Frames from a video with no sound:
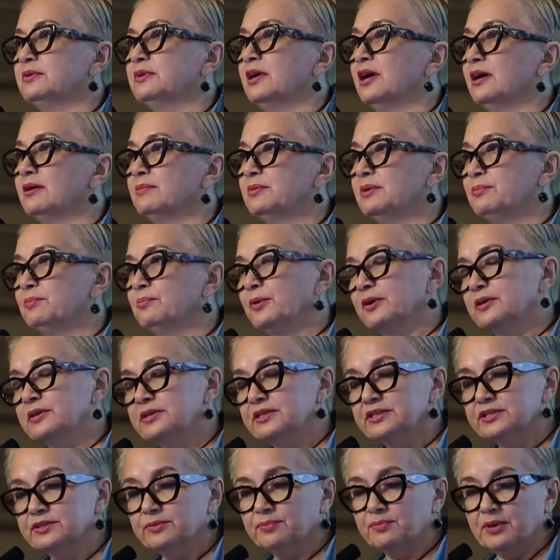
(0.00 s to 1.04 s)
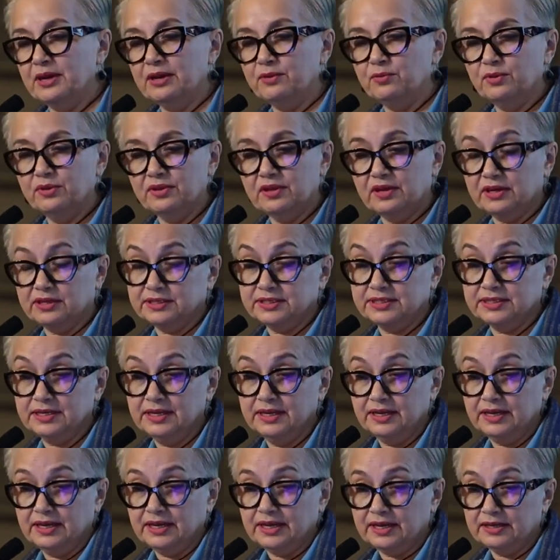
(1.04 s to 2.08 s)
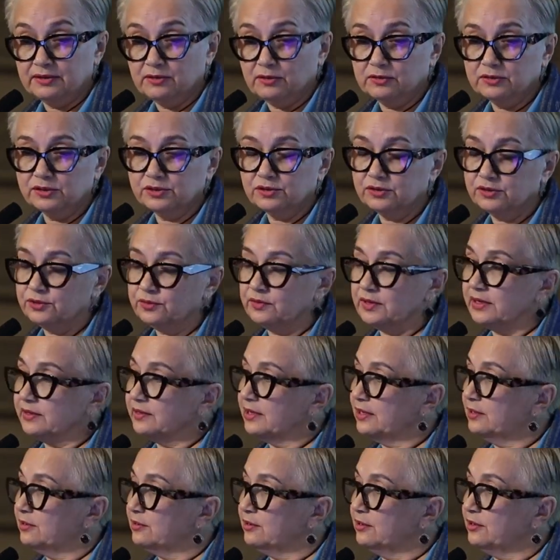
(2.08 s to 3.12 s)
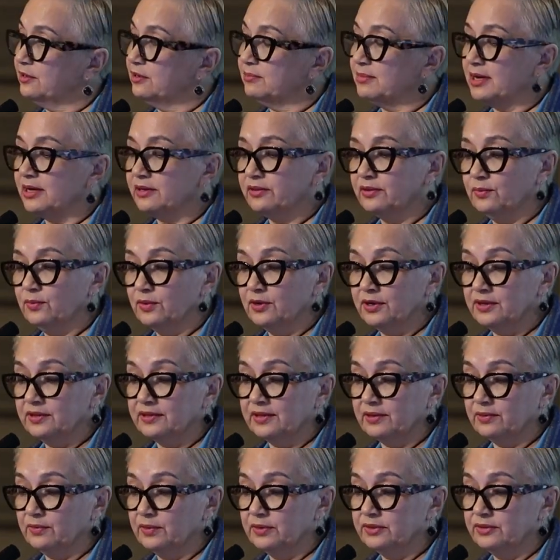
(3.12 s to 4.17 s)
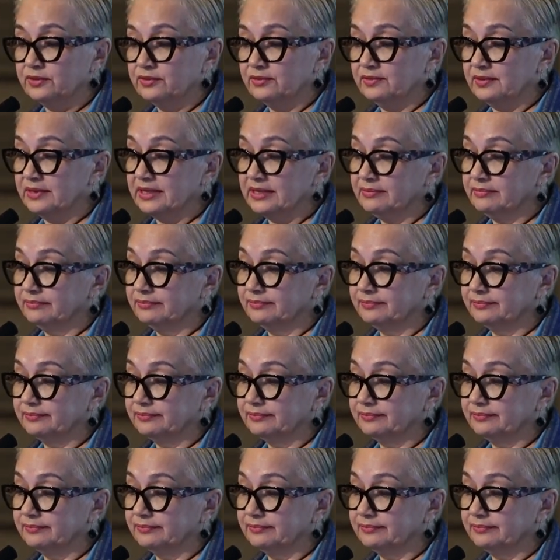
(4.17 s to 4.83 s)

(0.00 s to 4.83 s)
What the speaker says: to come and participate with us, and also so that they learn about the work that we're doing.